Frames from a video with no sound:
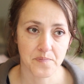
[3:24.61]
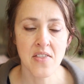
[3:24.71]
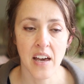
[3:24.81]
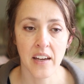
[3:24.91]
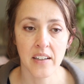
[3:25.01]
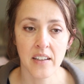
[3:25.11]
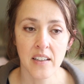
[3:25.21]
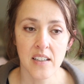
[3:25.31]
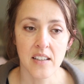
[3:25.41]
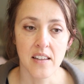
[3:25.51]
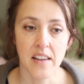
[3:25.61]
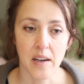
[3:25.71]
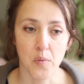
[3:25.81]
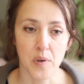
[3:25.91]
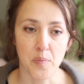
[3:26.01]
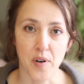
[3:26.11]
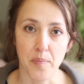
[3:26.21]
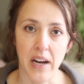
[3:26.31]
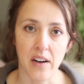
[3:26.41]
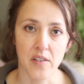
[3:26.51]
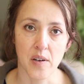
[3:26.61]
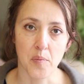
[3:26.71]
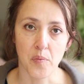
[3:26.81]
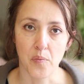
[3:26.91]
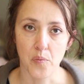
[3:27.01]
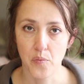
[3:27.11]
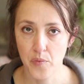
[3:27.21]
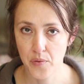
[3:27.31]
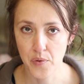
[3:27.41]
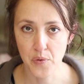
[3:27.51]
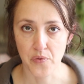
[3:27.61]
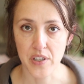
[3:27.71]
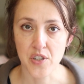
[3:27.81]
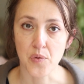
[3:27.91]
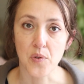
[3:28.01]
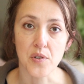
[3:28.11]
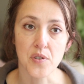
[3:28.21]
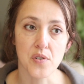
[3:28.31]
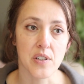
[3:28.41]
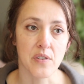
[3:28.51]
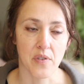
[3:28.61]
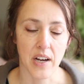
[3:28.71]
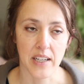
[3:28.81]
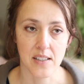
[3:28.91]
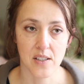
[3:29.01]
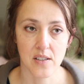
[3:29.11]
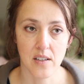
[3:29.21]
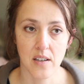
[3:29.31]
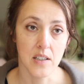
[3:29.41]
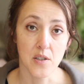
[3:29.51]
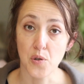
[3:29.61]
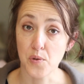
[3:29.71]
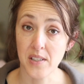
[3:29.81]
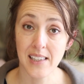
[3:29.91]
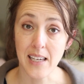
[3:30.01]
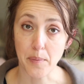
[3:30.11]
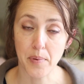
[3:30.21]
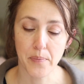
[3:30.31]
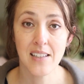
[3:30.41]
and then they would prepare them through rituals and rites into sleep.